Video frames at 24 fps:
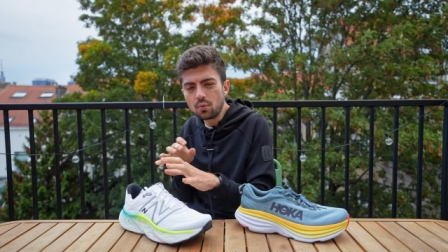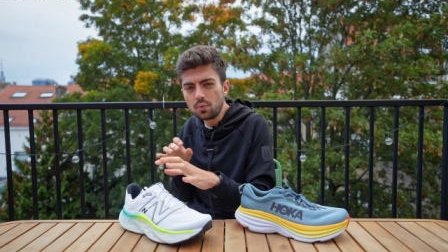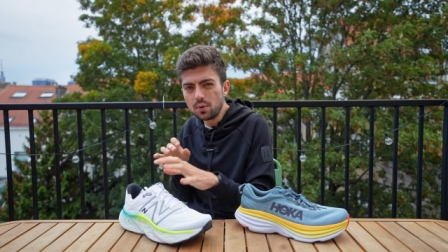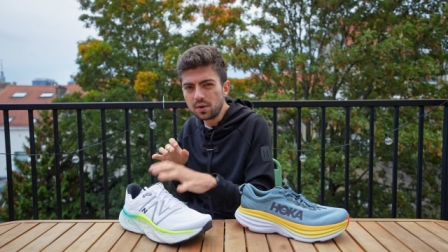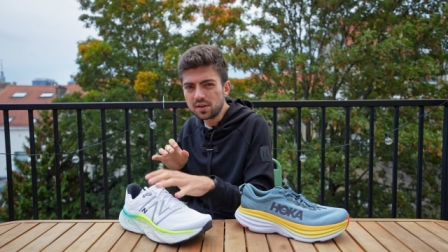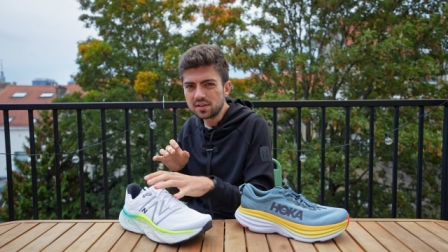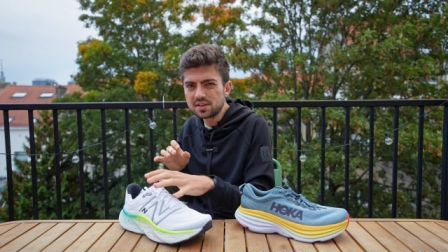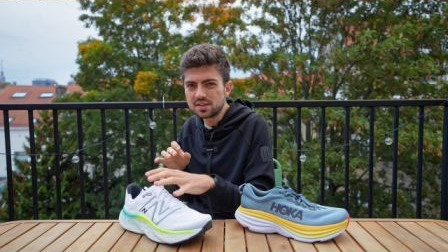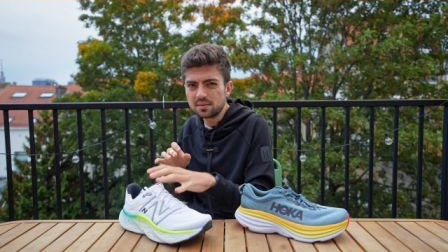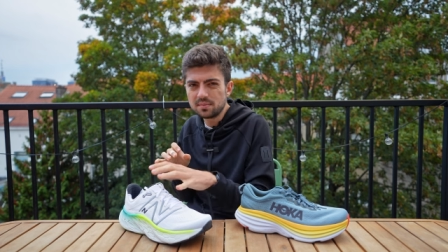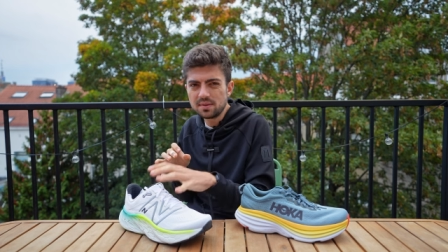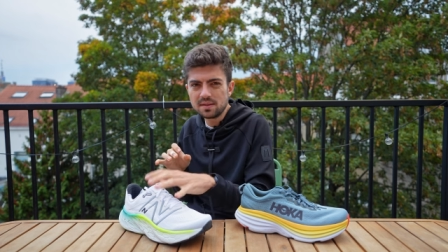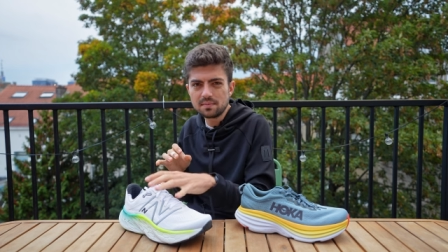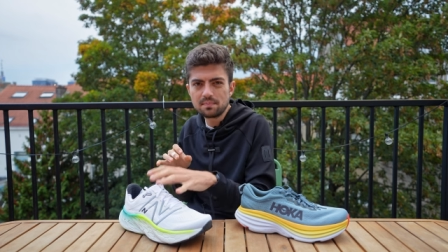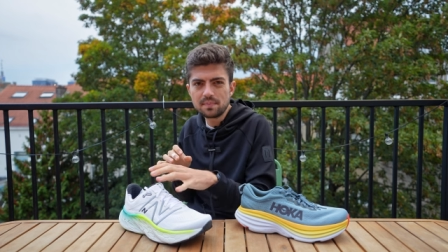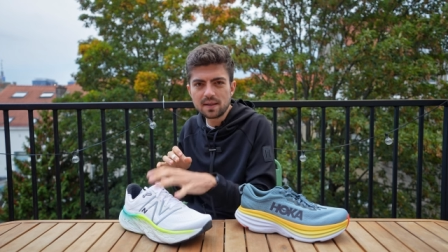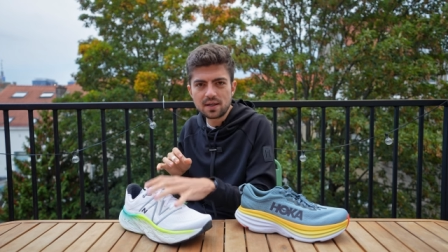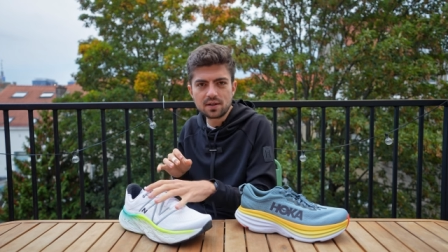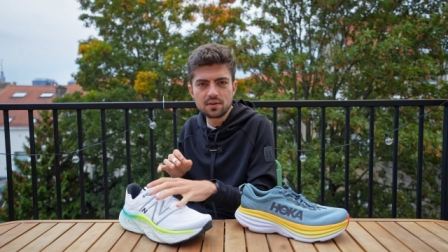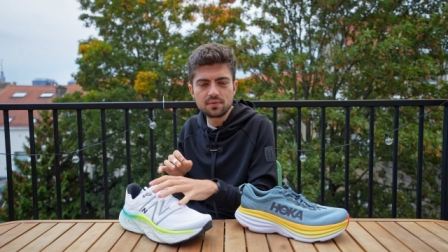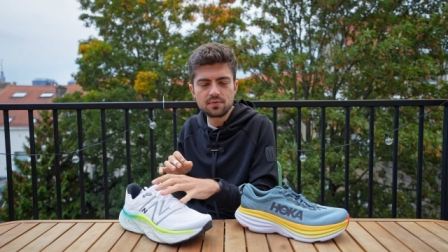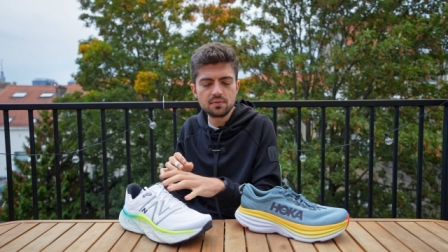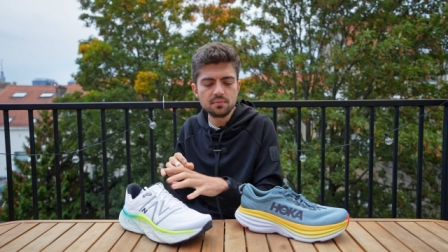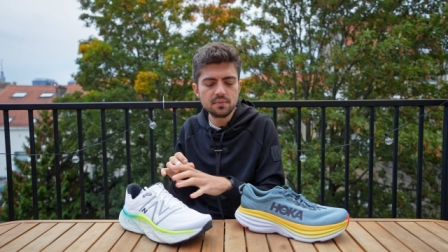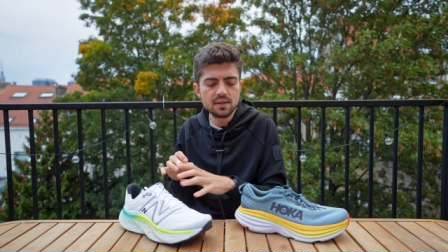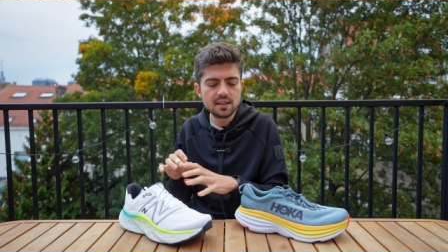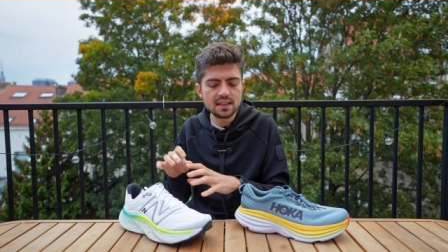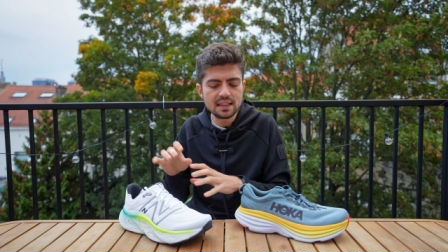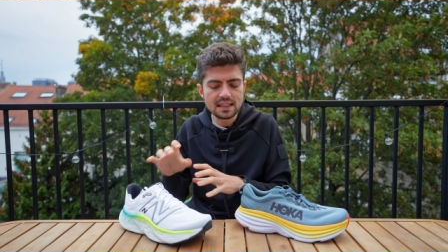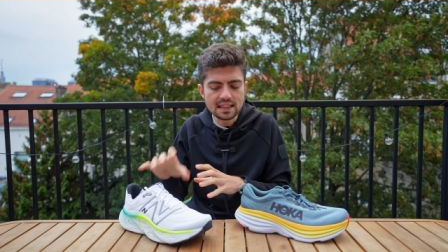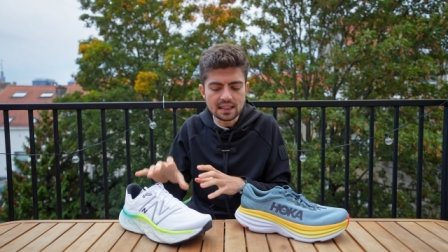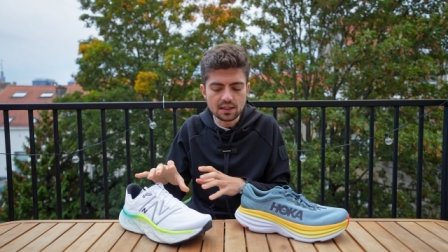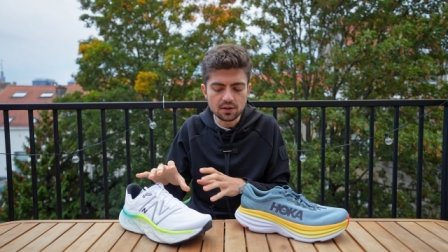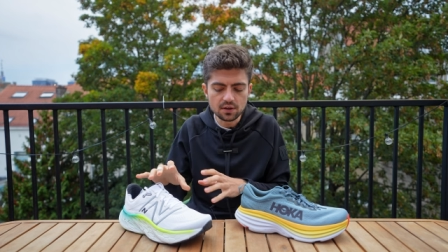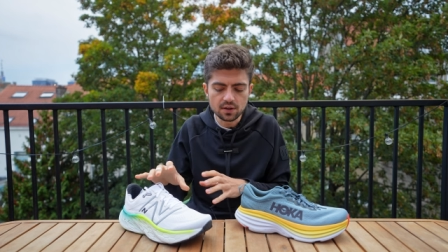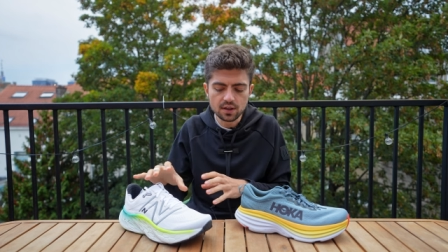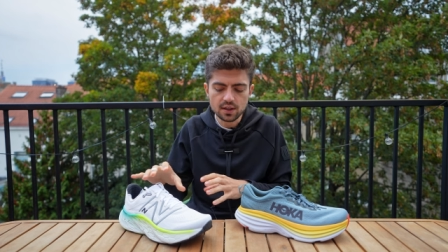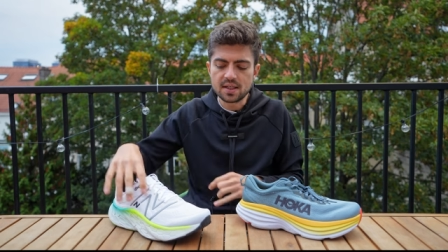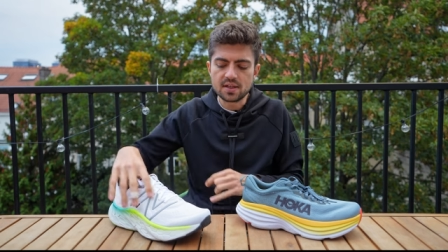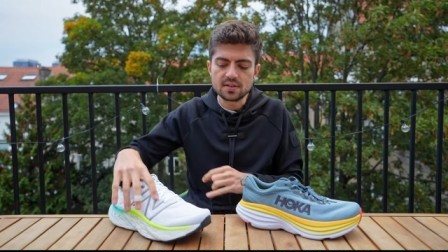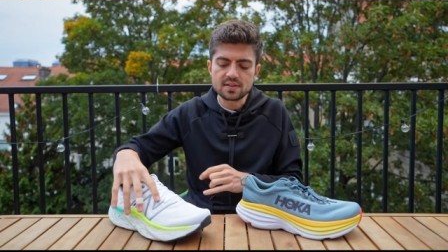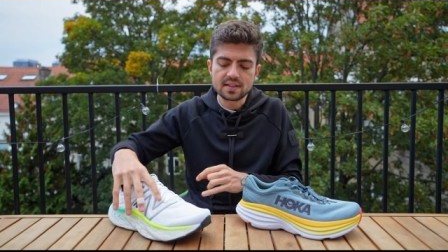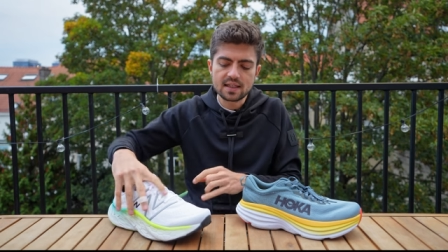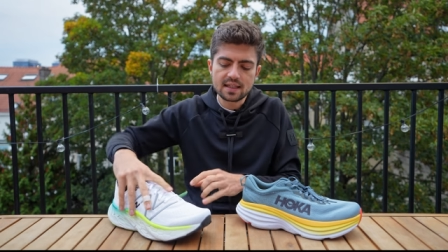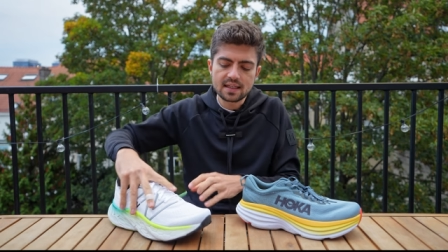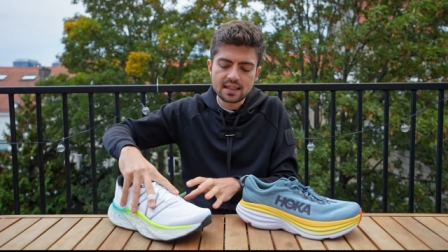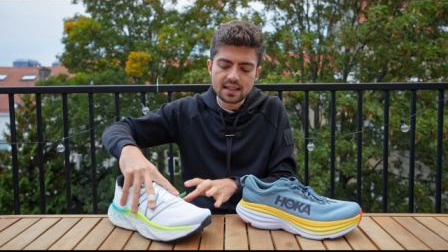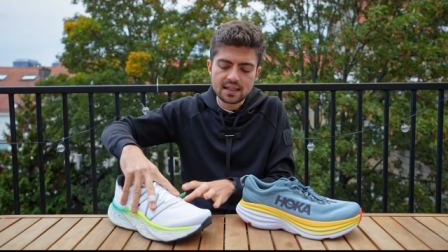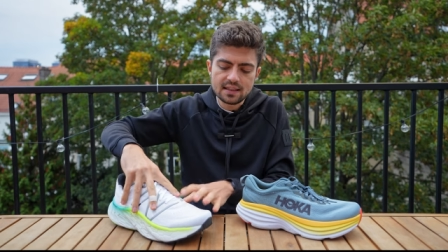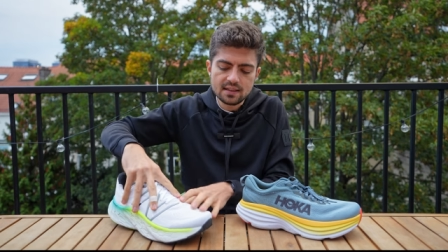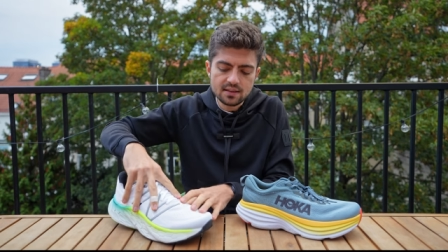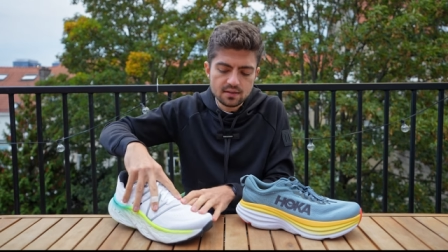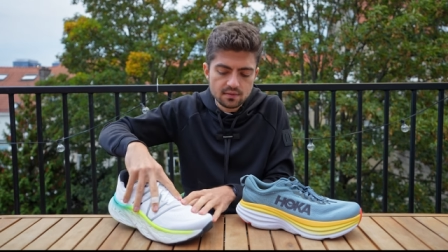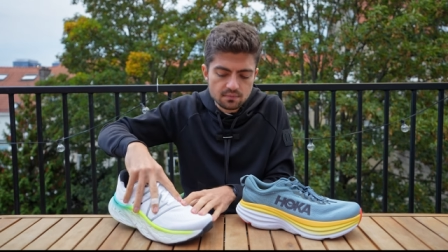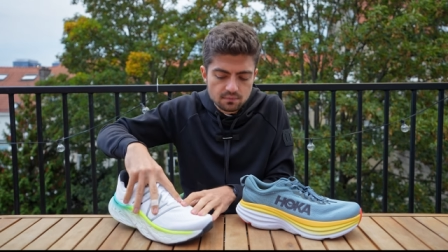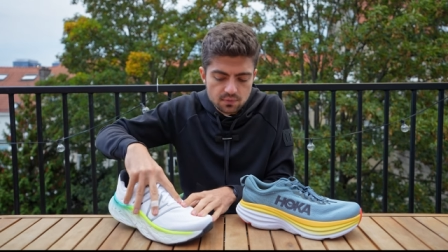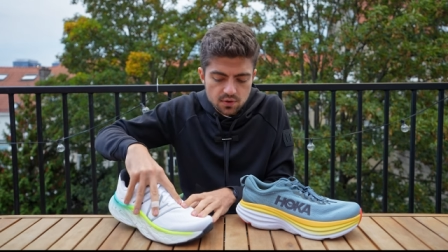works a bit better for me here because I can,